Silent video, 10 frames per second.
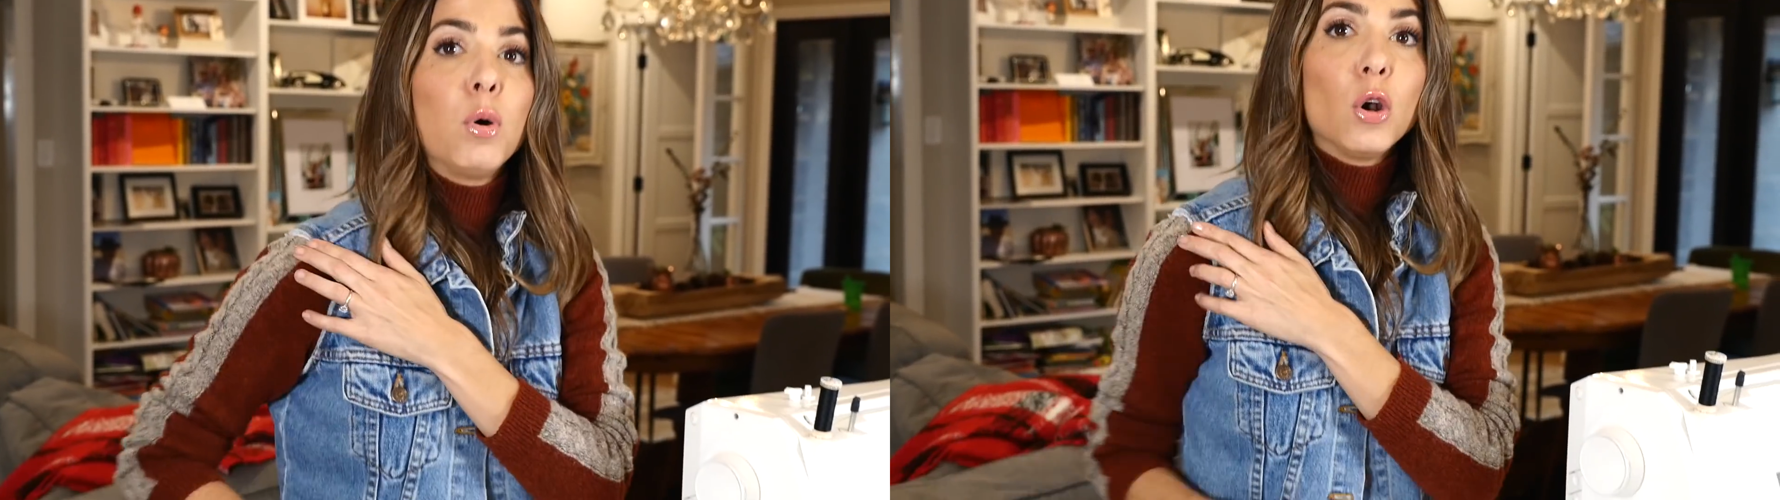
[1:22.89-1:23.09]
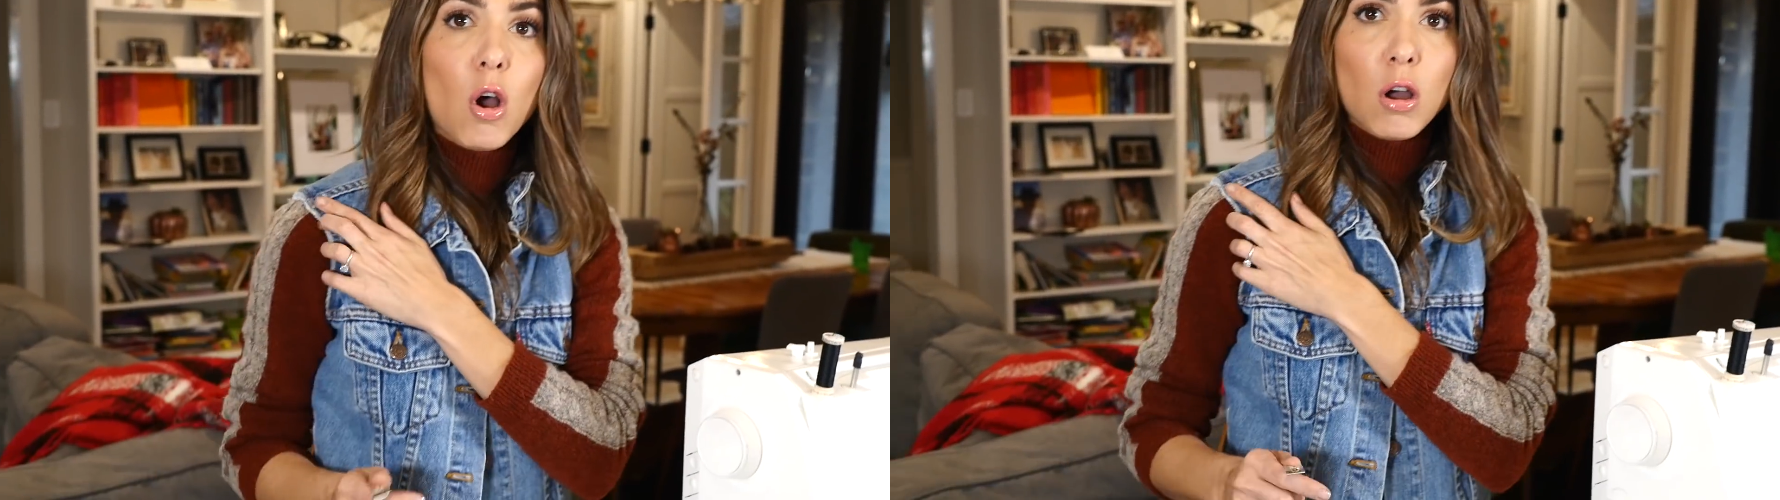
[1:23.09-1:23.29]

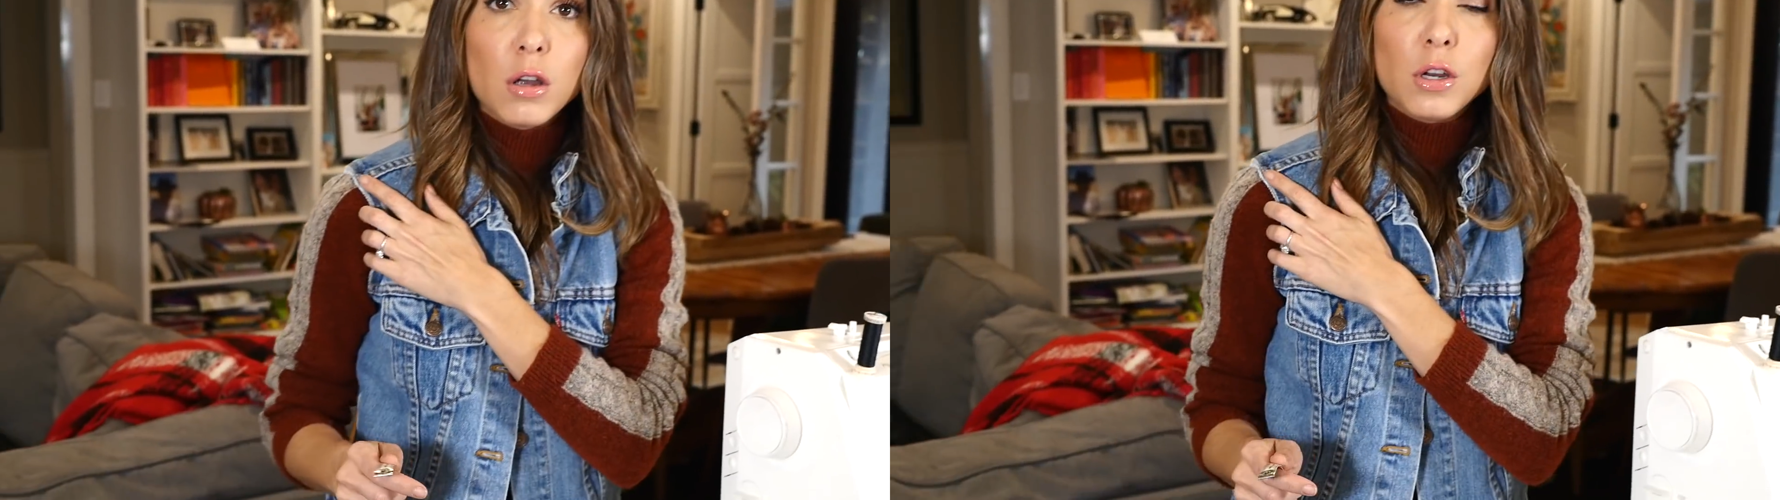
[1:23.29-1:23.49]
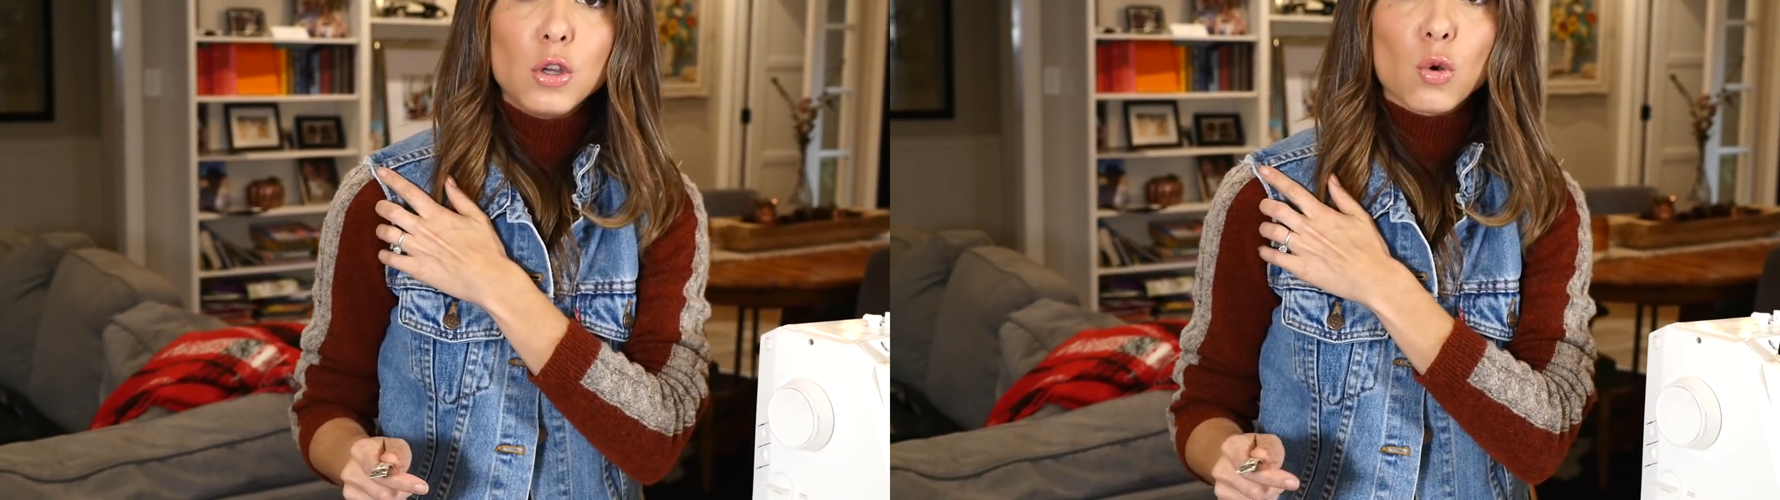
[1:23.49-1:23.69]
put
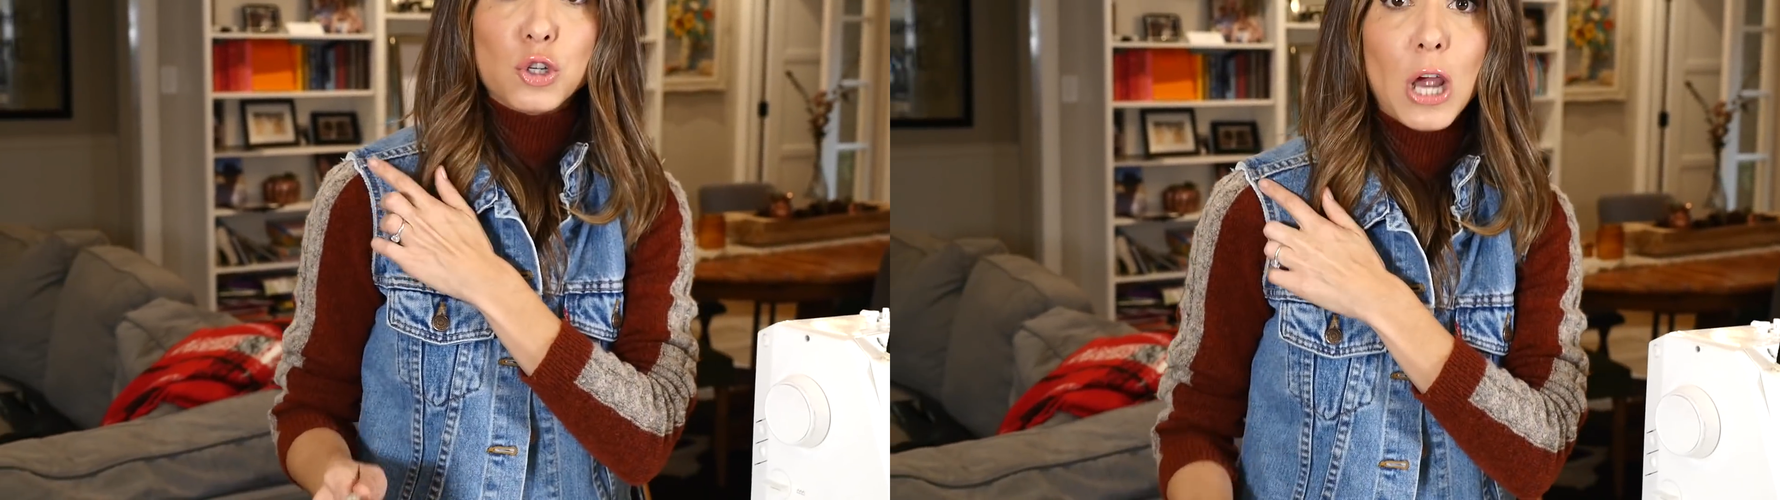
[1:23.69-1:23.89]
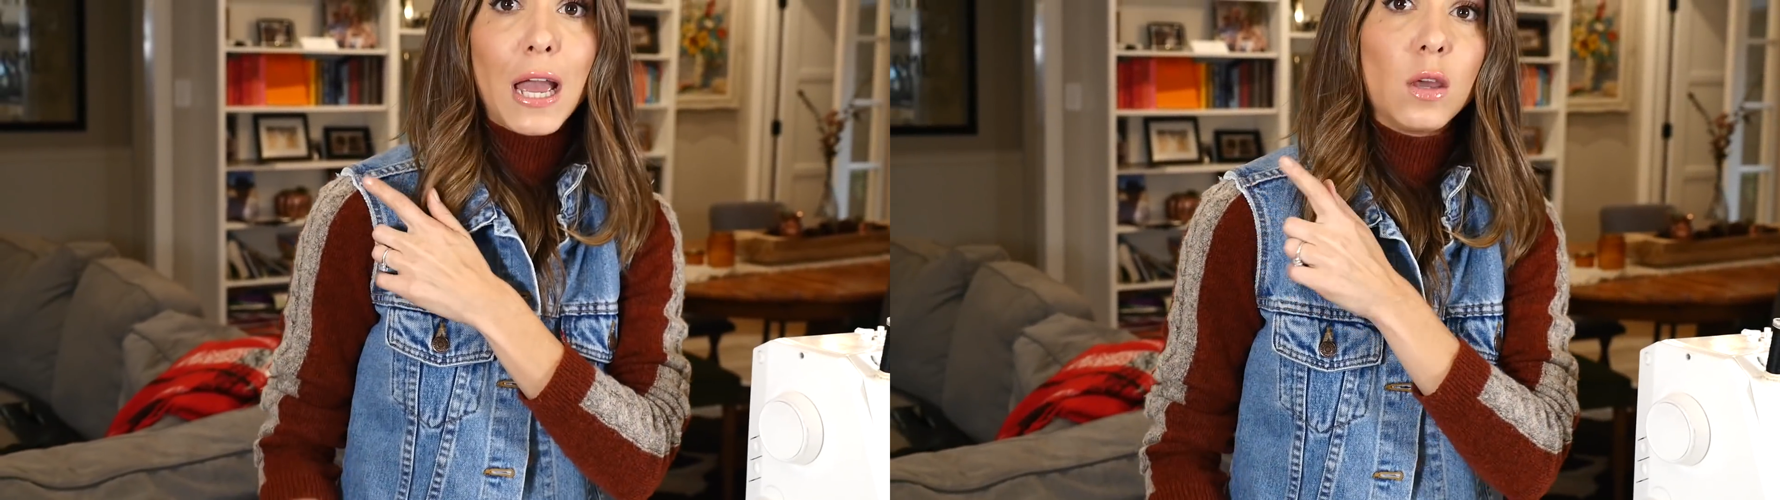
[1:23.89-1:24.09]
on your
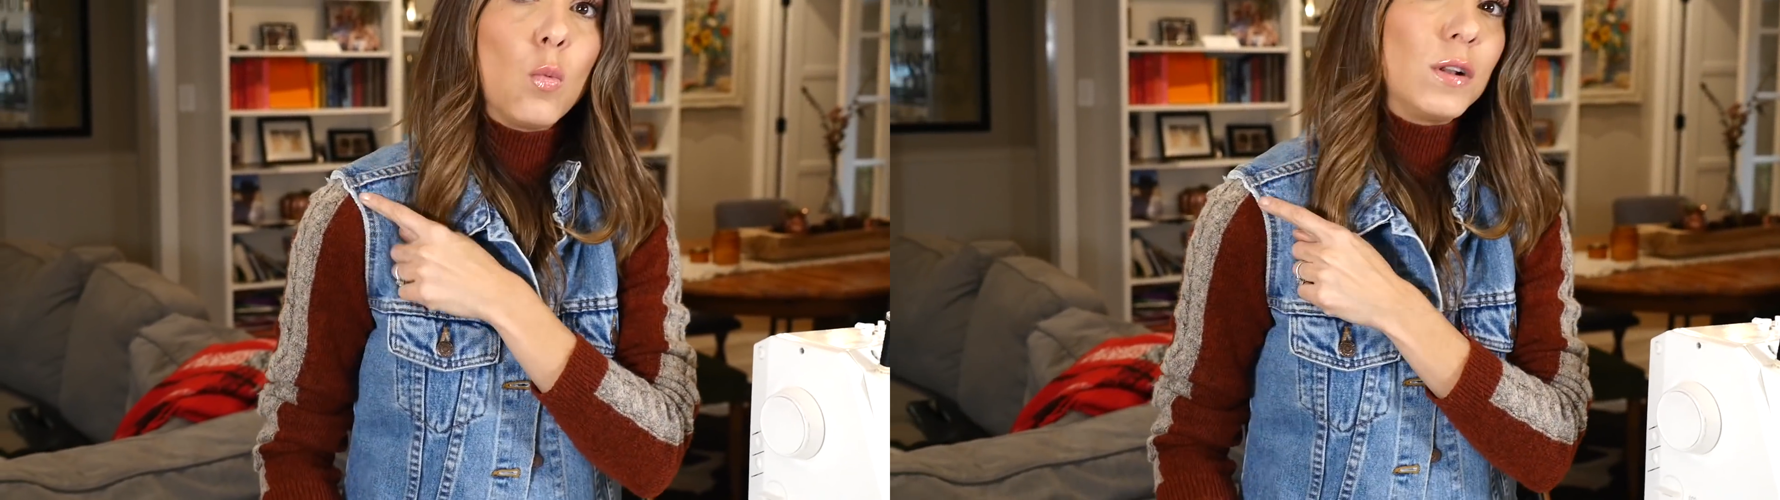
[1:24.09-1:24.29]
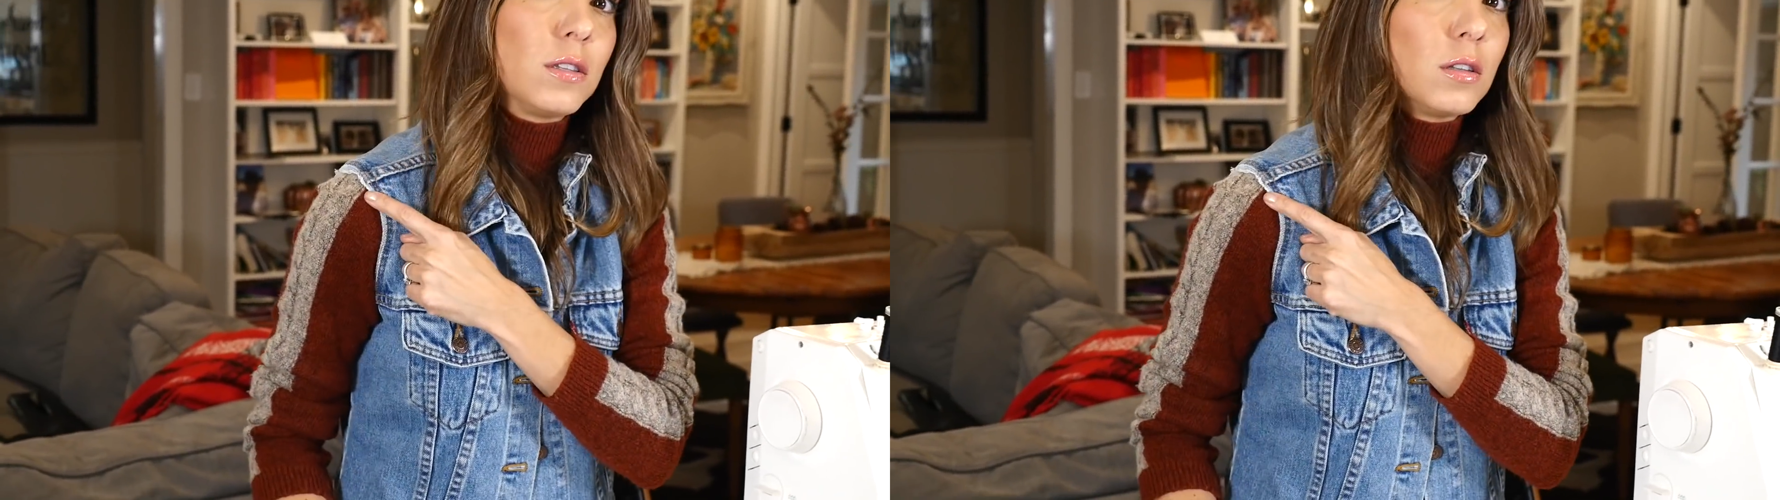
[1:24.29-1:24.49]
jacket once